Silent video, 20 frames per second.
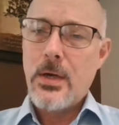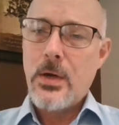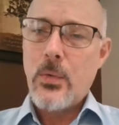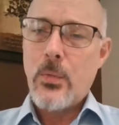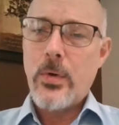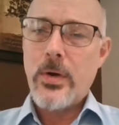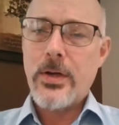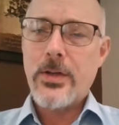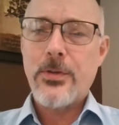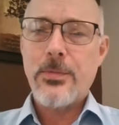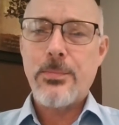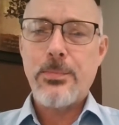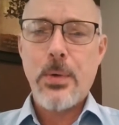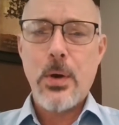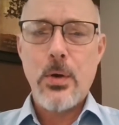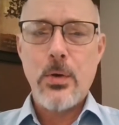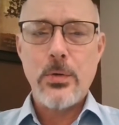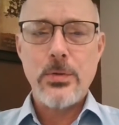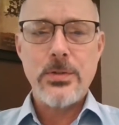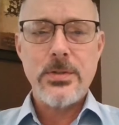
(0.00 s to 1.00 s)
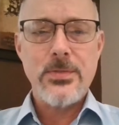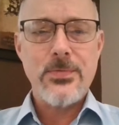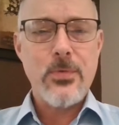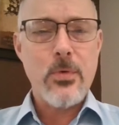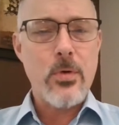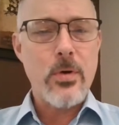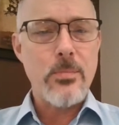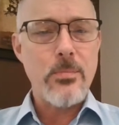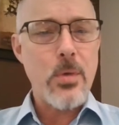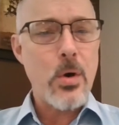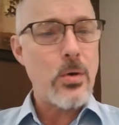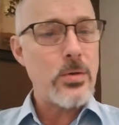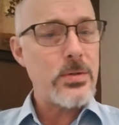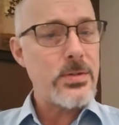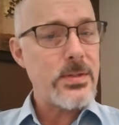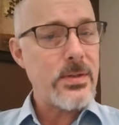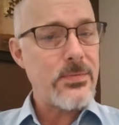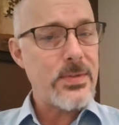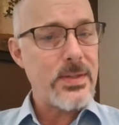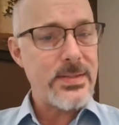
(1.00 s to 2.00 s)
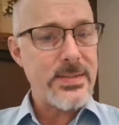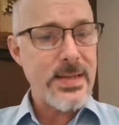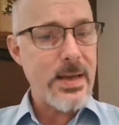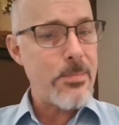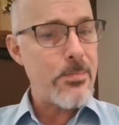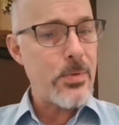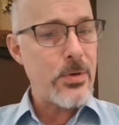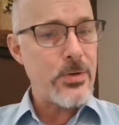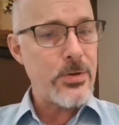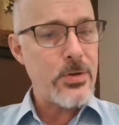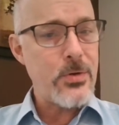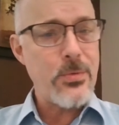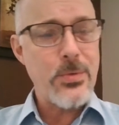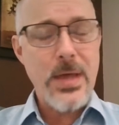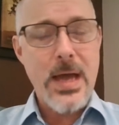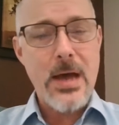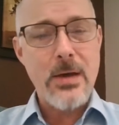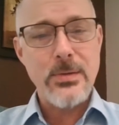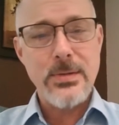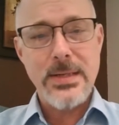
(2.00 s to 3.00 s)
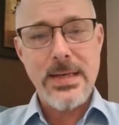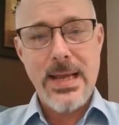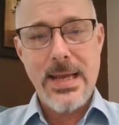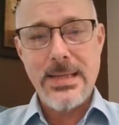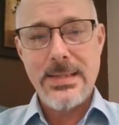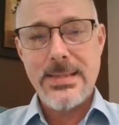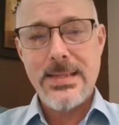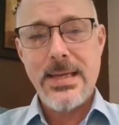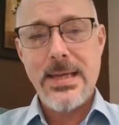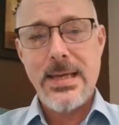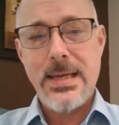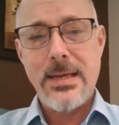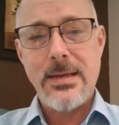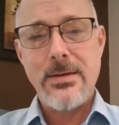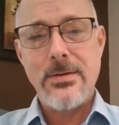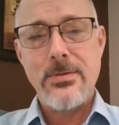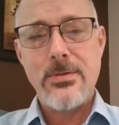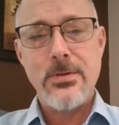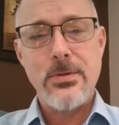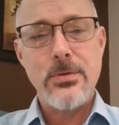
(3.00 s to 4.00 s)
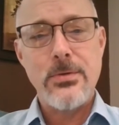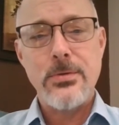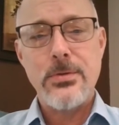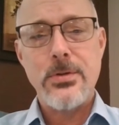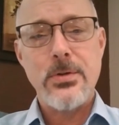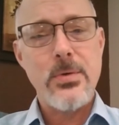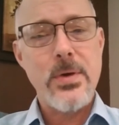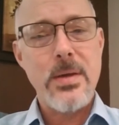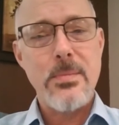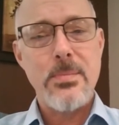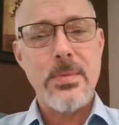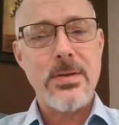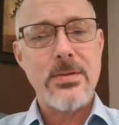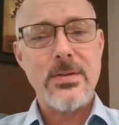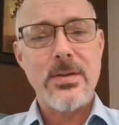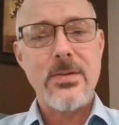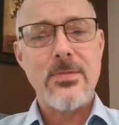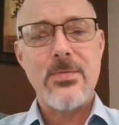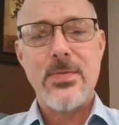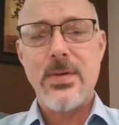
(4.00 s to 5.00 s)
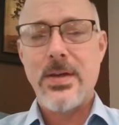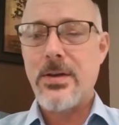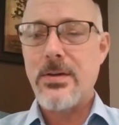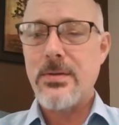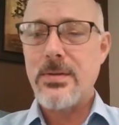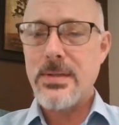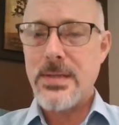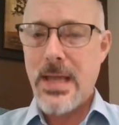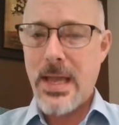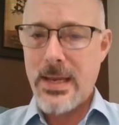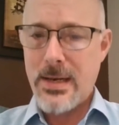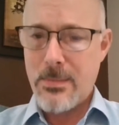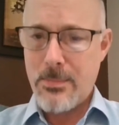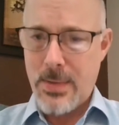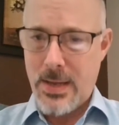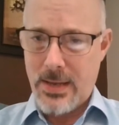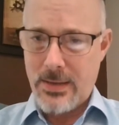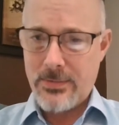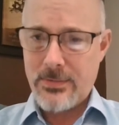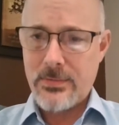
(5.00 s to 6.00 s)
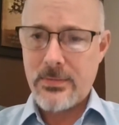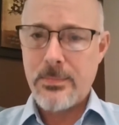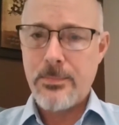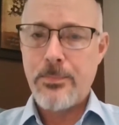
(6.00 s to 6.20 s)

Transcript: were exposed for most of December 2018 due to a misconfigured database.